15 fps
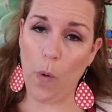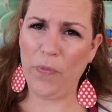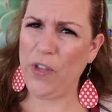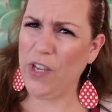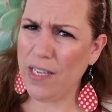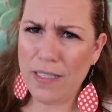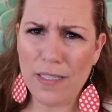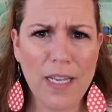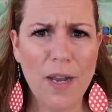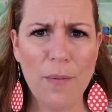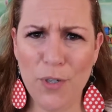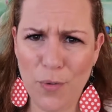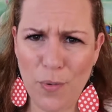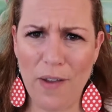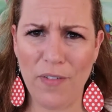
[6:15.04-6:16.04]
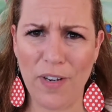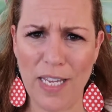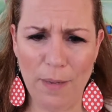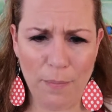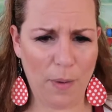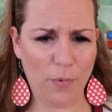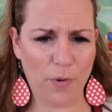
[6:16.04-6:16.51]
You guys see how much we're having to
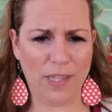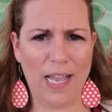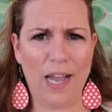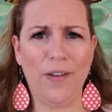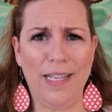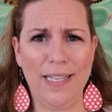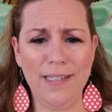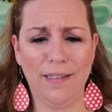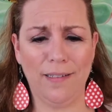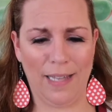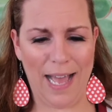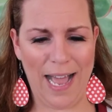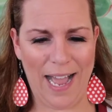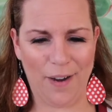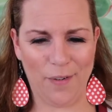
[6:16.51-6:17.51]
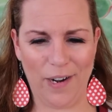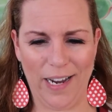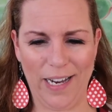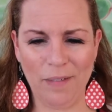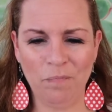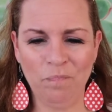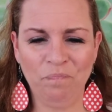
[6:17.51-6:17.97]
keep up with now? It's a lot,
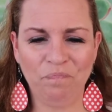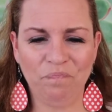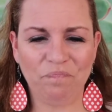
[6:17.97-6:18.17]
right?